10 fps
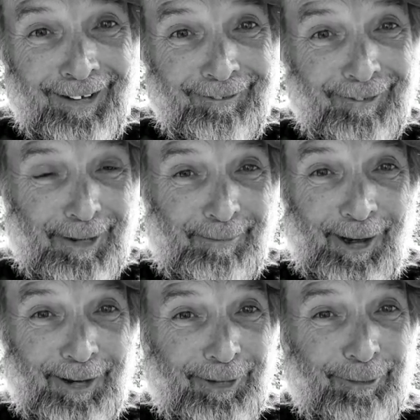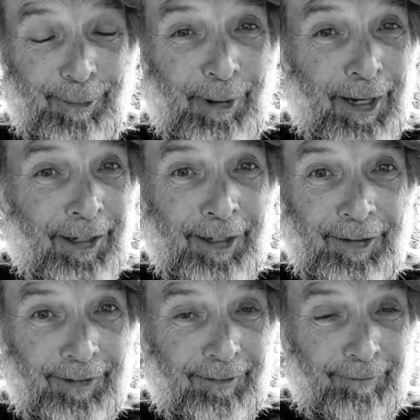Well, you might as well make
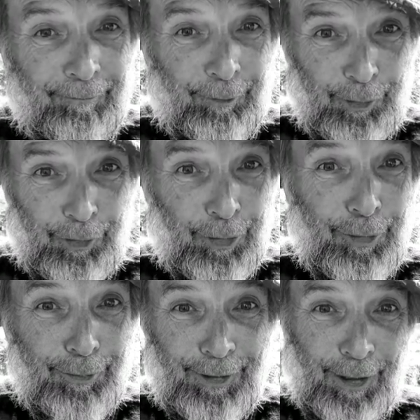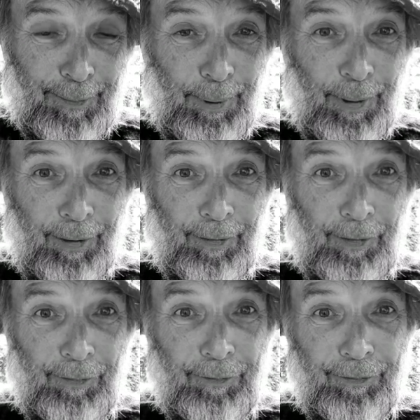it for two dead
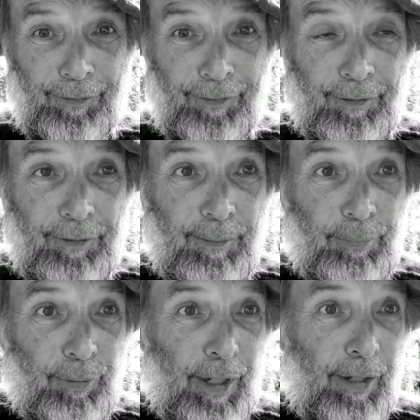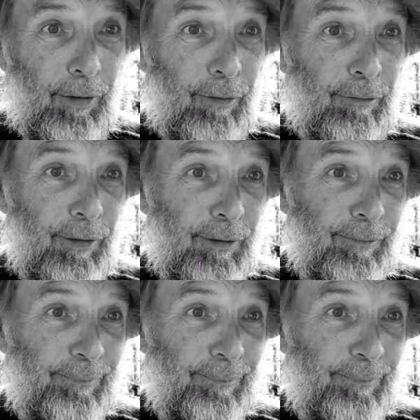parents to pray over.